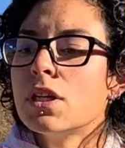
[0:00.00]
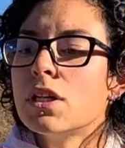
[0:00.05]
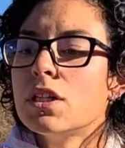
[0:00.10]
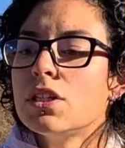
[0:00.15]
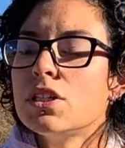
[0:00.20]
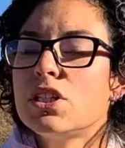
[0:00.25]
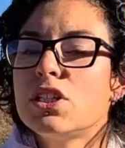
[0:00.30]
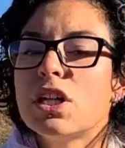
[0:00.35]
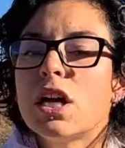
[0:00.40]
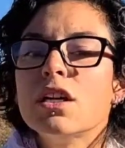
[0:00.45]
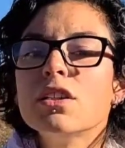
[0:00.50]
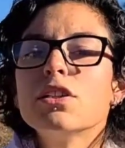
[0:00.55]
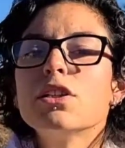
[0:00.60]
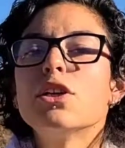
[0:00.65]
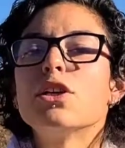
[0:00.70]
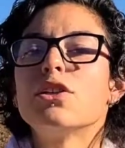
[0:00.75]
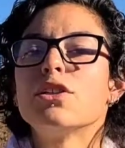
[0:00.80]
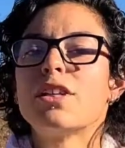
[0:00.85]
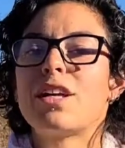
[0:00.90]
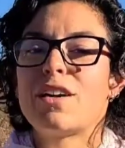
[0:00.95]

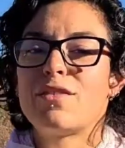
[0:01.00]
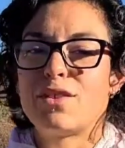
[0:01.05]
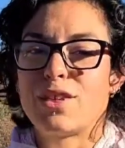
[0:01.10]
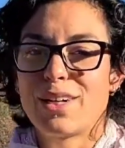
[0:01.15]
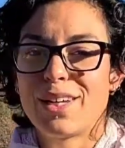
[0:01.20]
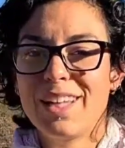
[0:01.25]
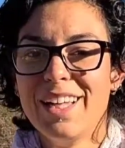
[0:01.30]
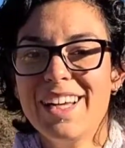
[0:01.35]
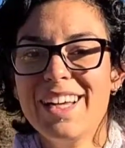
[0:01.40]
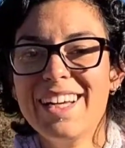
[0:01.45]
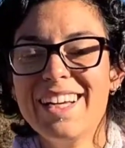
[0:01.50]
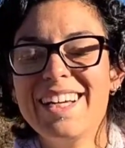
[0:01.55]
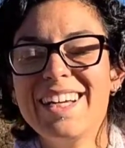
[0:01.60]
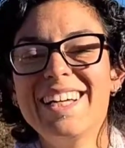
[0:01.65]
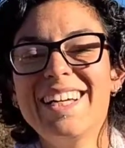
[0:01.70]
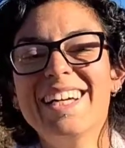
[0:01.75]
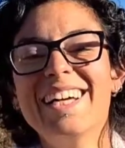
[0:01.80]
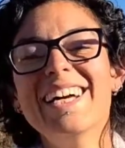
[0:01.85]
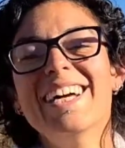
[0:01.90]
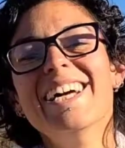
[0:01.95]
gentler level,
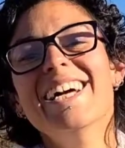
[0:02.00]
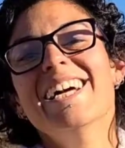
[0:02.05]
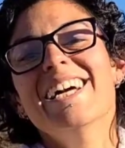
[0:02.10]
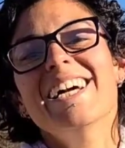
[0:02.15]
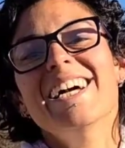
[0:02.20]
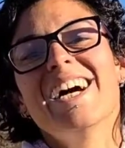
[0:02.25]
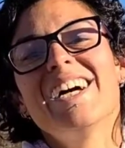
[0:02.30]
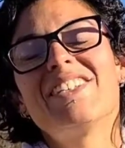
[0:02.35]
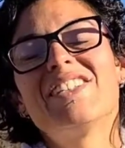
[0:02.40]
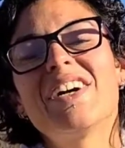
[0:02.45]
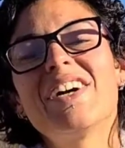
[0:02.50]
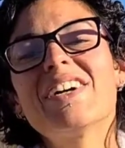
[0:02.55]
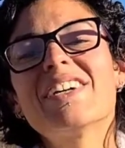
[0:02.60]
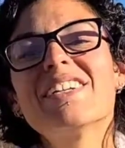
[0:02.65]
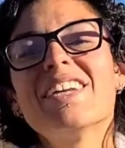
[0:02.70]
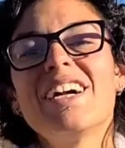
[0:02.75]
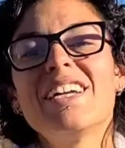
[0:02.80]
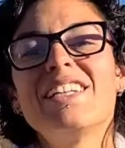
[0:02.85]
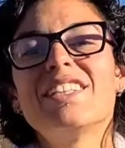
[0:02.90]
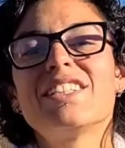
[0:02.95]
a dark
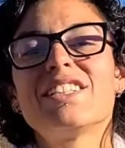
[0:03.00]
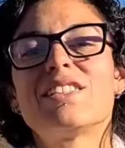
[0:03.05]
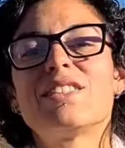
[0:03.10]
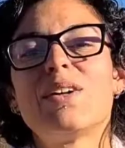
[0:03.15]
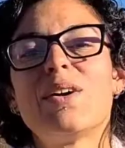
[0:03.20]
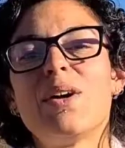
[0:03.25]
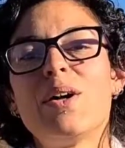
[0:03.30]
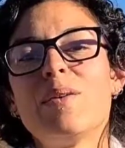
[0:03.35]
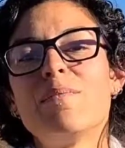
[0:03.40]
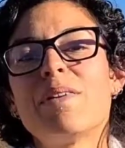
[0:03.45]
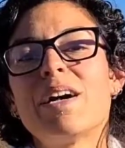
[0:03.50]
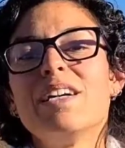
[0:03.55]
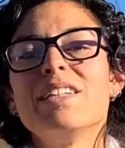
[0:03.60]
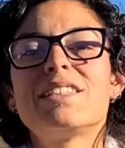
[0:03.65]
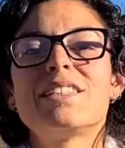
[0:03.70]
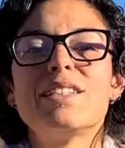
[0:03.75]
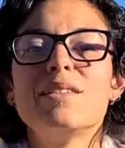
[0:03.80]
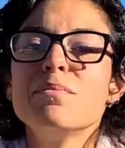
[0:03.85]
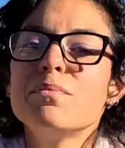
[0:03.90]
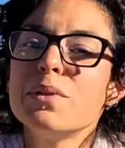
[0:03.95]
night of the soul might
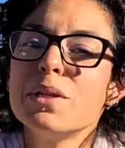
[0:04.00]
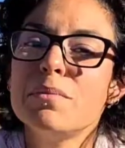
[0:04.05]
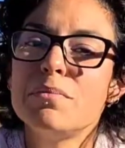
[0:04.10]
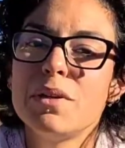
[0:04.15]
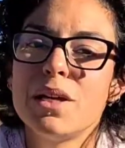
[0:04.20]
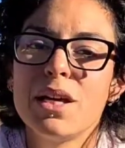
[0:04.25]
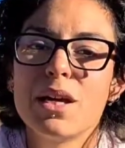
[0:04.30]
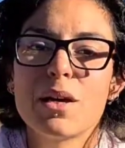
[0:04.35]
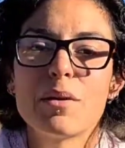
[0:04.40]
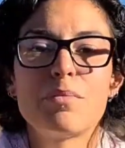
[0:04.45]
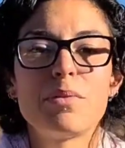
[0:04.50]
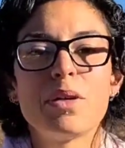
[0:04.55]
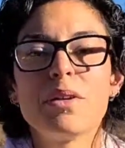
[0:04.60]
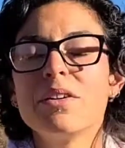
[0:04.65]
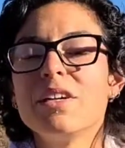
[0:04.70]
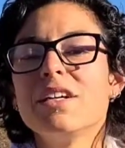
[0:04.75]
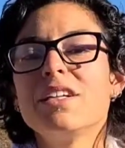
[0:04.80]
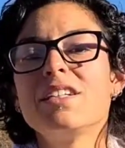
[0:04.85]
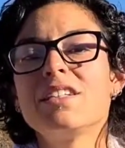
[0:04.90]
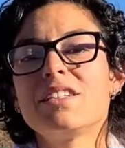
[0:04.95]
simply be a
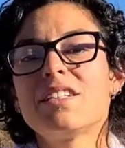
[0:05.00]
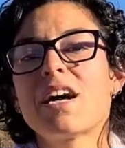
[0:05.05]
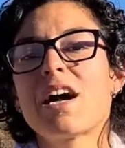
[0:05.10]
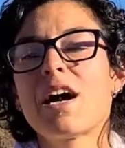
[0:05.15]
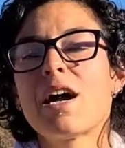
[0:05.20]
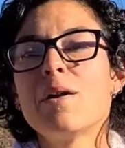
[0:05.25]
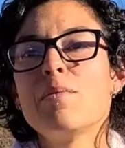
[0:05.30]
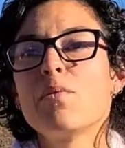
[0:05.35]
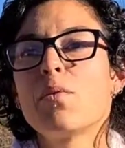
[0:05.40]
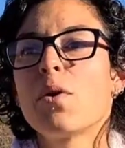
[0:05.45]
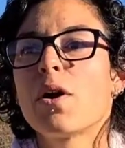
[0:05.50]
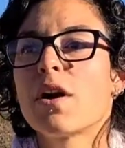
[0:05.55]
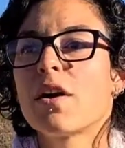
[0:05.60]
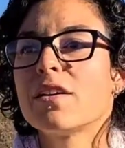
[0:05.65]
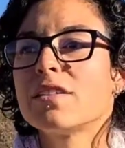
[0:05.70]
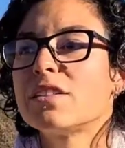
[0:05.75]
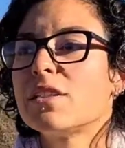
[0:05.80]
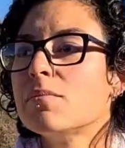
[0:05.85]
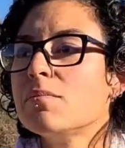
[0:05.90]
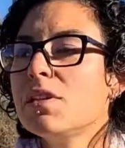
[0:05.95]
period in time where
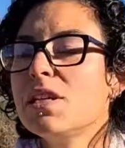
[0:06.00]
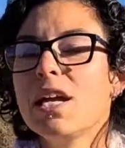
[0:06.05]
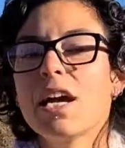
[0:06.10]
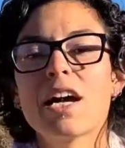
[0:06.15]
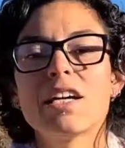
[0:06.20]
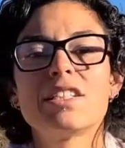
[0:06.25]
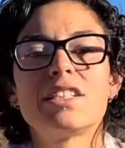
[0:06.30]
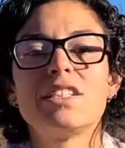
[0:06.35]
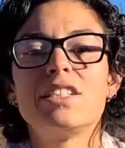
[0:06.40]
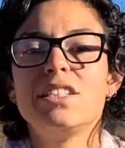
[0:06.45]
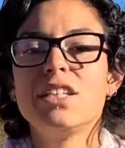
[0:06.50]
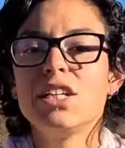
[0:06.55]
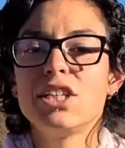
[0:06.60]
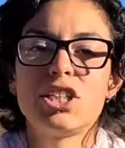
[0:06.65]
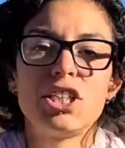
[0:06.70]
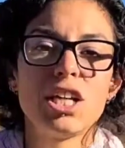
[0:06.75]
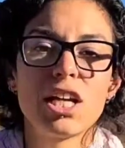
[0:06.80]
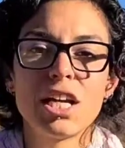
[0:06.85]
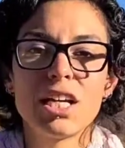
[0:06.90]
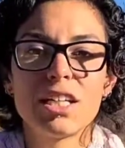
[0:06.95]
somebody has
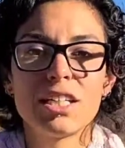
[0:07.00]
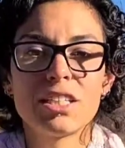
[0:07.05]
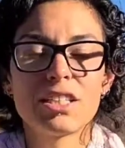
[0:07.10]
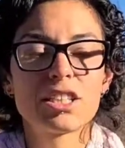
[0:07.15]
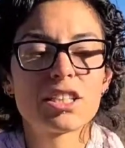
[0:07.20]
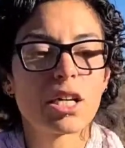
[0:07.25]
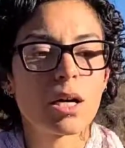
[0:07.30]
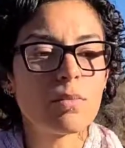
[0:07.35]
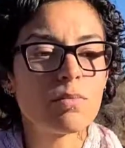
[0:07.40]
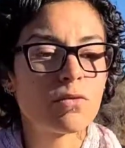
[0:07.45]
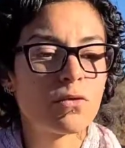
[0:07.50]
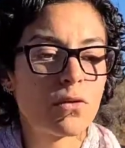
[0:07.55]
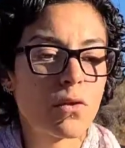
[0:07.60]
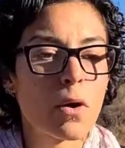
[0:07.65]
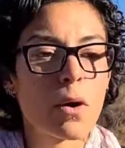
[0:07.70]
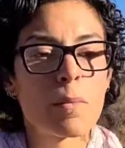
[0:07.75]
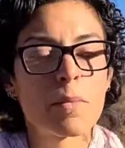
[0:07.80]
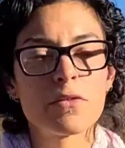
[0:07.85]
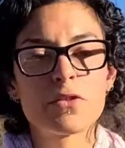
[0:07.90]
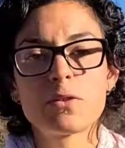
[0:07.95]
initiated some
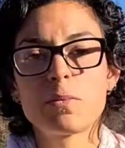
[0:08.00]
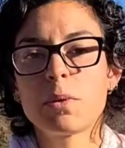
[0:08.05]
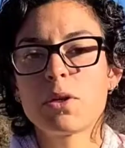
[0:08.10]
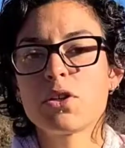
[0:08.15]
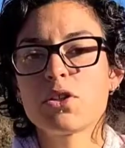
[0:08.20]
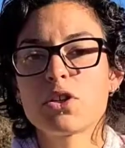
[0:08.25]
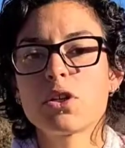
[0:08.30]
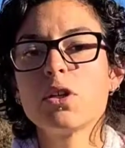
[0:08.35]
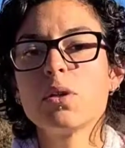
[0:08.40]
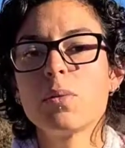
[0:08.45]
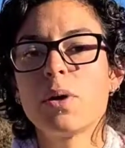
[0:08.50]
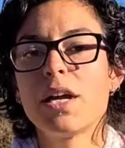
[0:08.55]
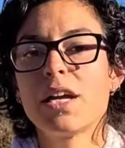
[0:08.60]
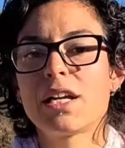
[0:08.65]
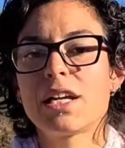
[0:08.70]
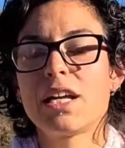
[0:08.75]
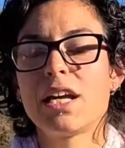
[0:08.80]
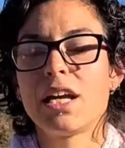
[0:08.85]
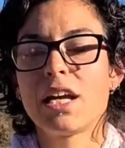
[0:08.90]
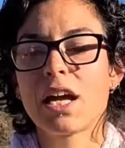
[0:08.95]
form of spiritual
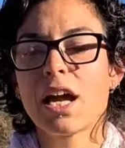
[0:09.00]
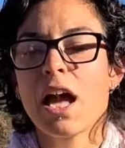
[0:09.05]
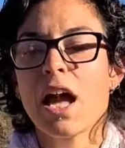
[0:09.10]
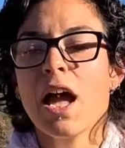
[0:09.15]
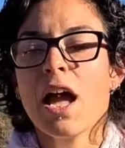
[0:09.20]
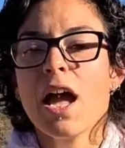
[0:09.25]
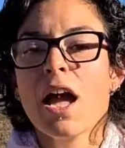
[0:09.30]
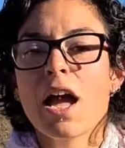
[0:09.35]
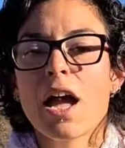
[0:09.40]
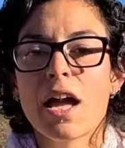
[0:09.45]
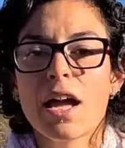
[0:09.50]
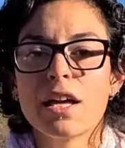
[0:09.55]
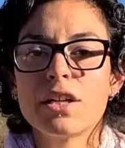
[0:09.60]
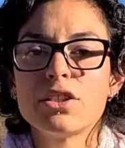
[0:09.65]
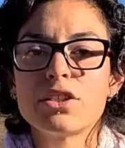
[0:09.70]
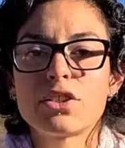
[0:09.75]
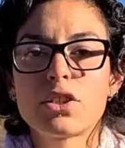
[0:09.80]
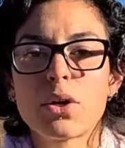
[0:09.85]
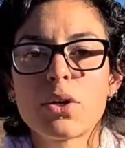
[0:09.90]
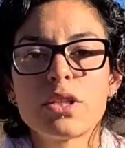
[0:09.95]
awakening,
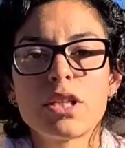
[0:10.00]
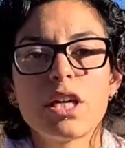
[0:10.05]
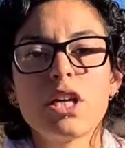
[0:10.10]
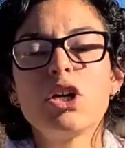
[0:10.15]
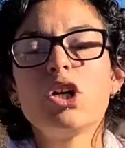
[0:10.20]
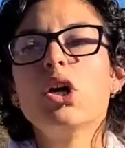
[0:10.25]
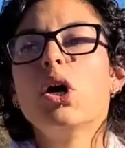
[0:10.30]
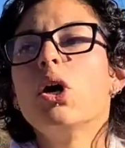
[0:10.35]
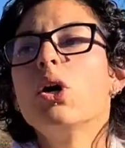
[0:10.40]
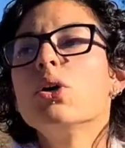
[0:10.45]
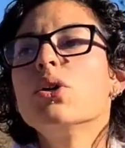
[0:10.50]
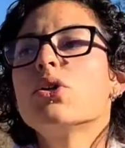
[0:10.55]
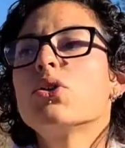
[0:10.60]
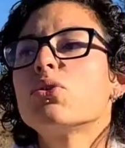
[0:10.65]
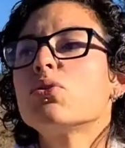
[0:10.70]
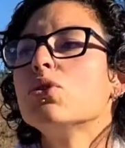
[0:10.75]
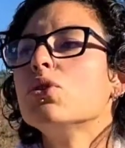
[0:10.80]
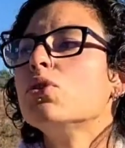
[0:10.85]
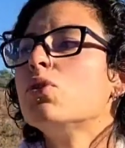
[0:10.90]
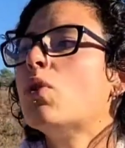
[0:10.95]
and so they go
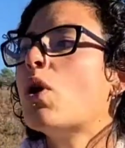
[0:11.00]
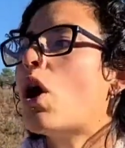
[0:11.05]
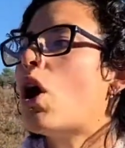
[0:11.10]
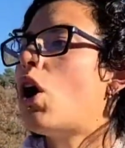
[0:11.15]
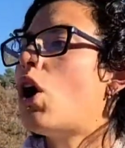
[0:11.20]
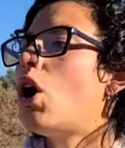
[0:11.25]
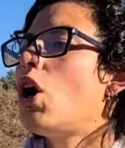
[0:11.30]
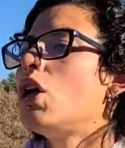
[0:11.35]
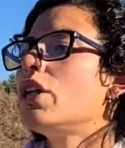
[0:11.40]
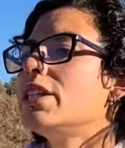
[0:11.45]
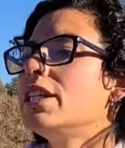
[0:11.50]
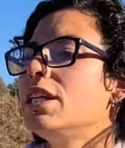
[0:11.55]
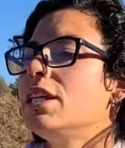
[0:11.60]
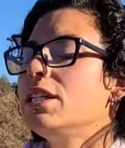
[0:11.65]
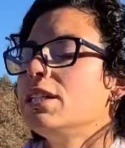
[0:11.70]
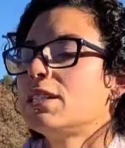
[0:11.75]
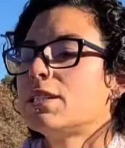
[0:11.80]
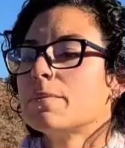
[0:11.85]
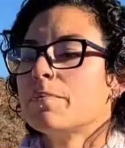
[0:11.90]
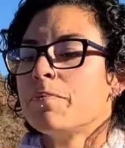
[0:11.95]
through all
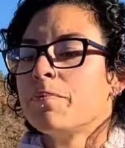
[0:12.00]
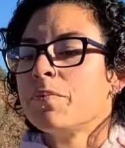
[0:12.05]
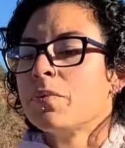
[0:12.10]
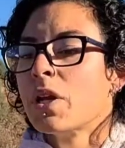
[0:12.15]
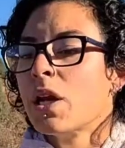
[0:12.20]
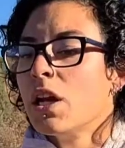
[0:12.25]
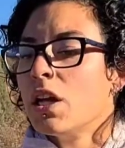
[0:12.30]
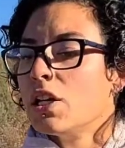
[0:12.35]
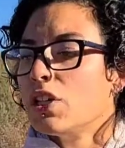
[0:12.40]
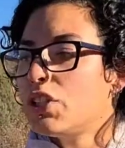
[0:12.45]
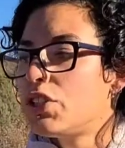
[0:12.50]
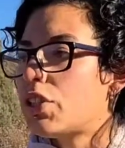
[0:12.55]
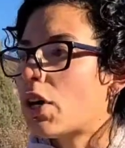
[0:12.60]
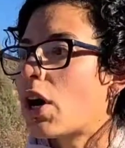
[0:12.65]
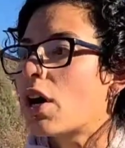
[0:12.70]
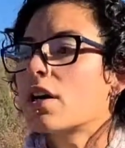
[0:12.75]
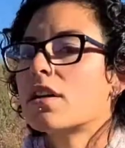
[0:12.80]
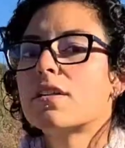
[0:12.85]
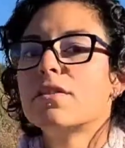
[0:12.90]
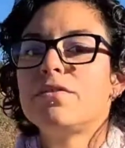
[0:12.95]
these
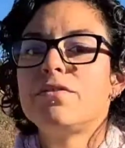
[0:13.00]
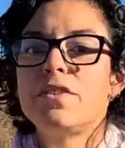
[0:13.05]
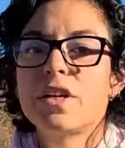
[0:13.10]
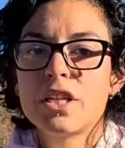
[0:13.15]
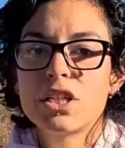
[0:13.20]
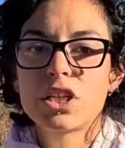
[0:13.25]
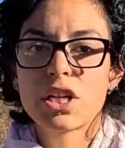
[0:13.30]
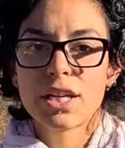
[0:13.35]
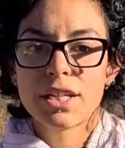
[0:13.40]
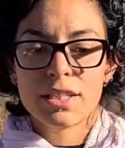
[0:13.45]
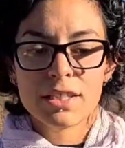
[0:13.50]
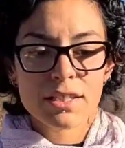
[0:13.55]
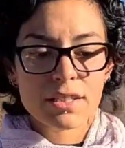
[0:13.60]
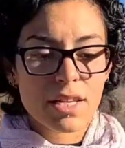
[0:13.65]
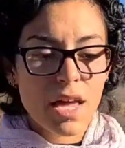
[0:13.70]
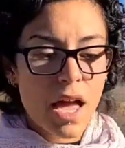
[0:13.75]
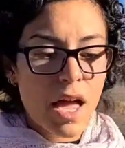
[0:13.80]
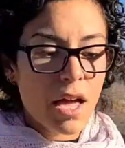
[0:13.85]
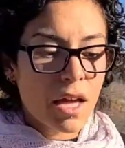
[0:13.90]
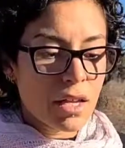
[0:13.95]
dark visions
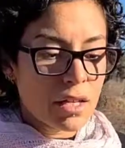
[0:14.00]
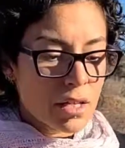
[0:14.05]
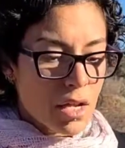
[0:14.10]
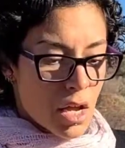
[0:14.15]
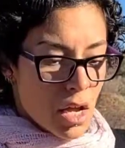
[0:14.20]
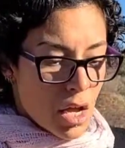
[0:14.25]
and